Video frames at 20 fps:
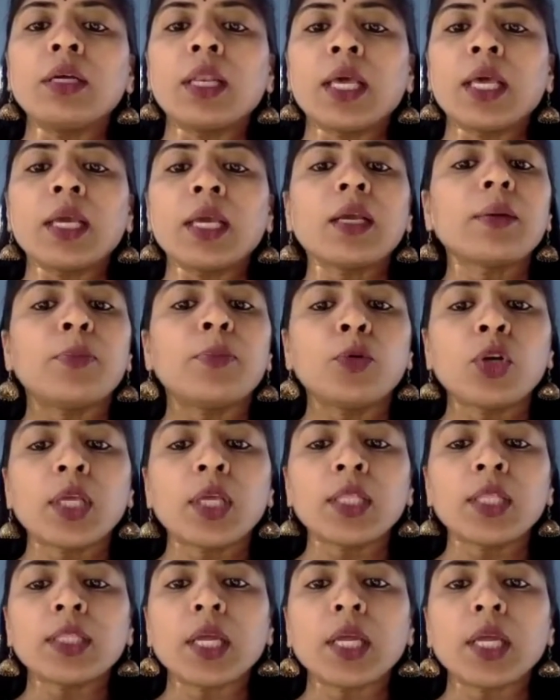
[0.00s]
like
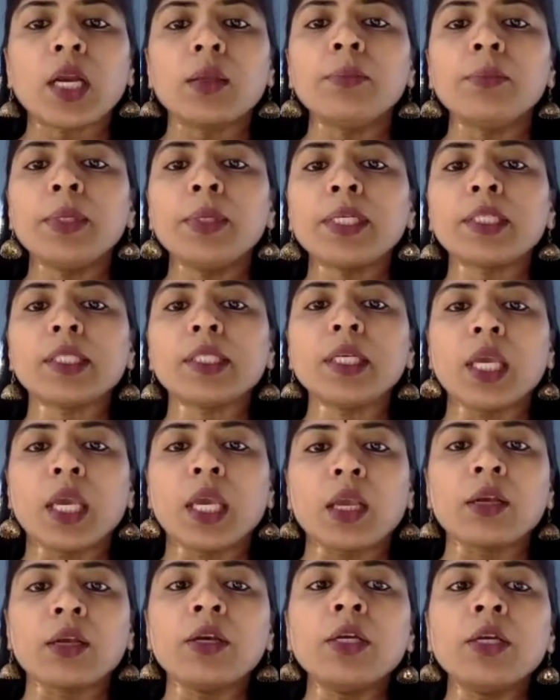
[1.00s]
putting talam and
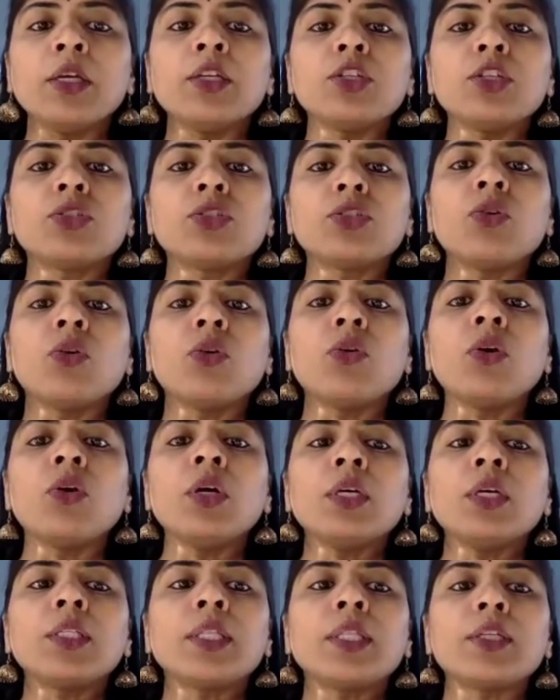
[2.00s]
singing. So
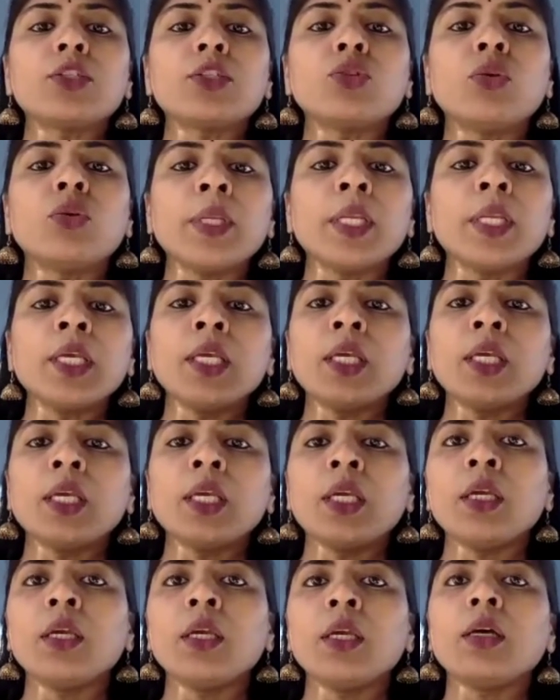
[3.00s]
there are so
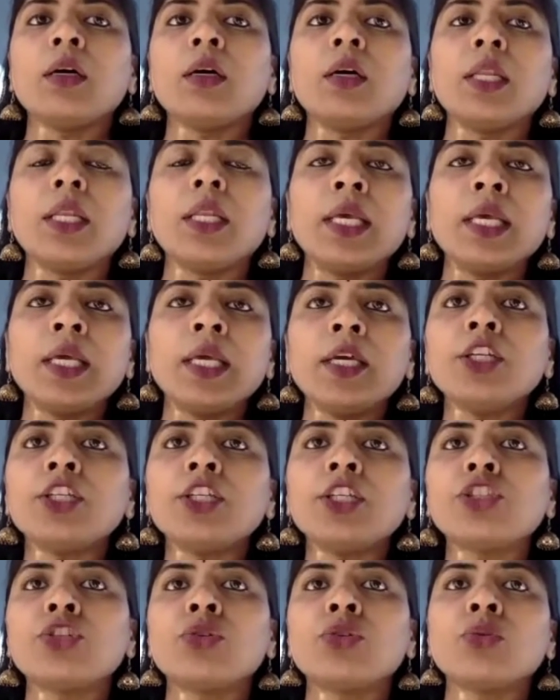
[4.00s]
many
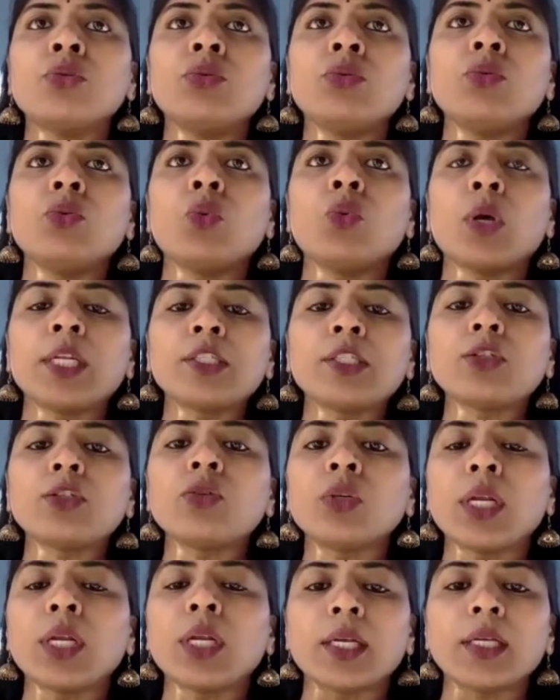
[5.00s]
layers to one's
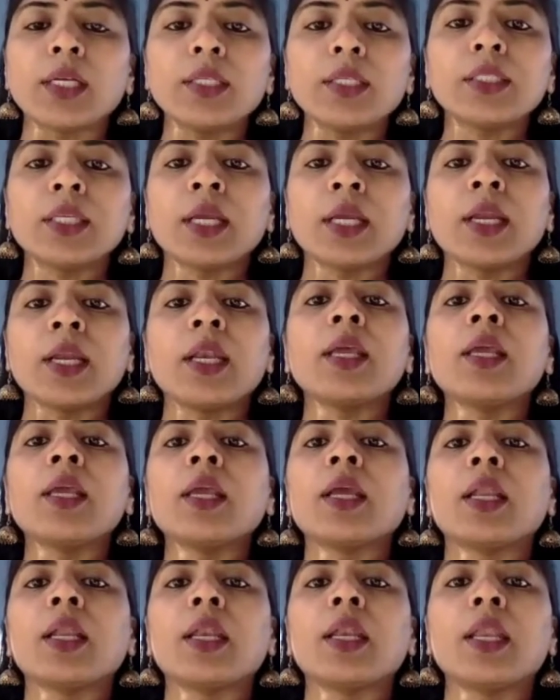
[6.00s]
own
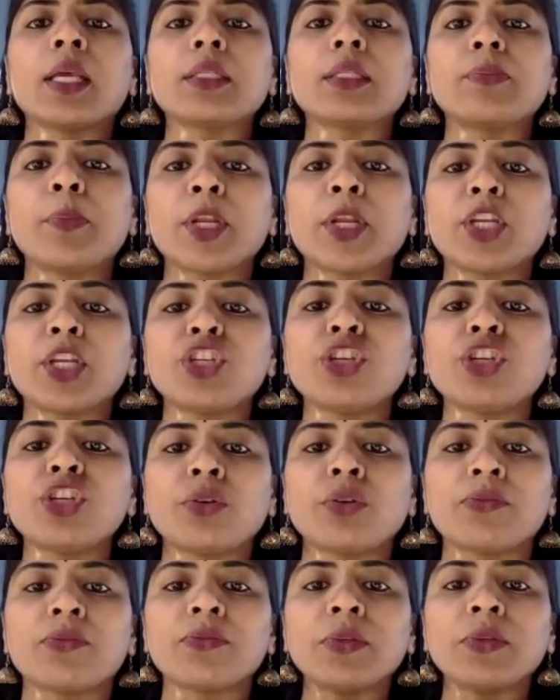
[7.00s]
understanding and expression
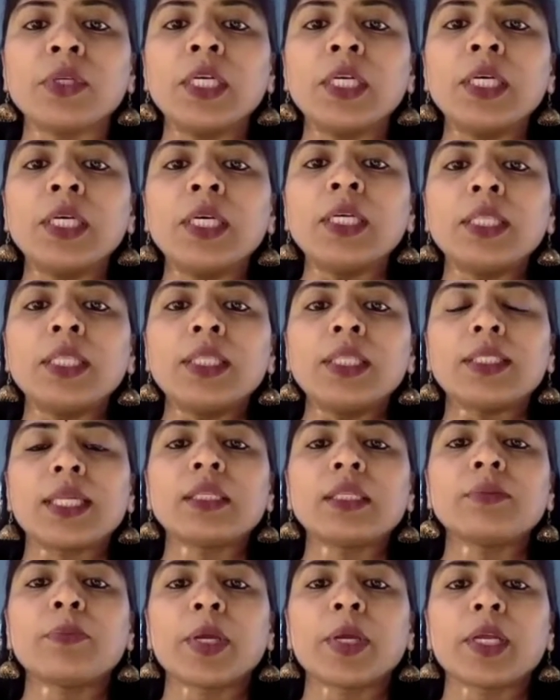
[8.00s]
of these
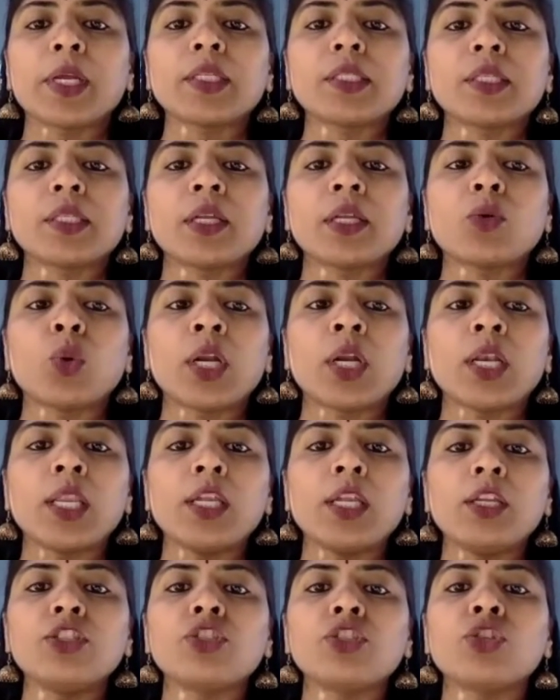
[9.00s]
aspects that one
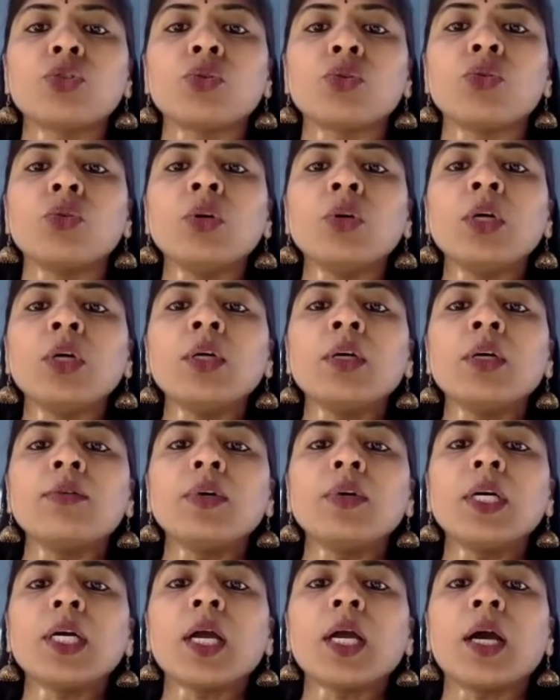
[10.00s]
needs to
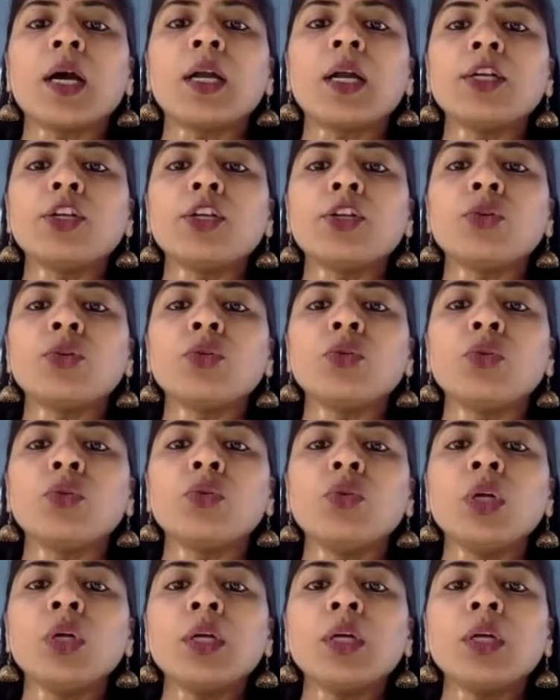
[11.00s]
work hard to